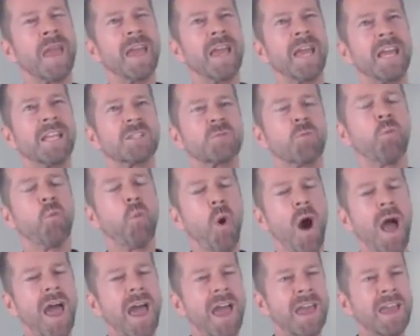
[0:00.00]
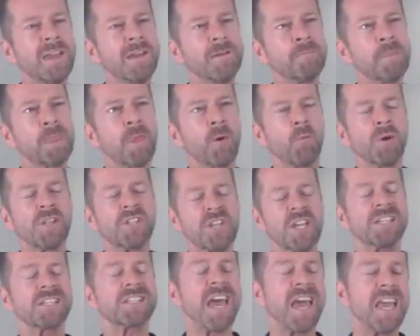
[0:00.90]
it's whey, which
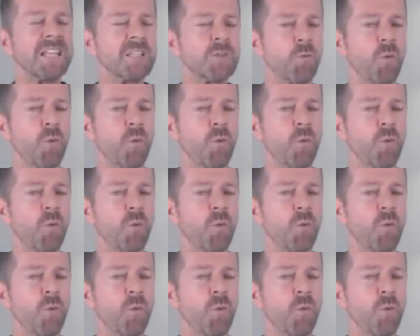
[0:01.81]
contains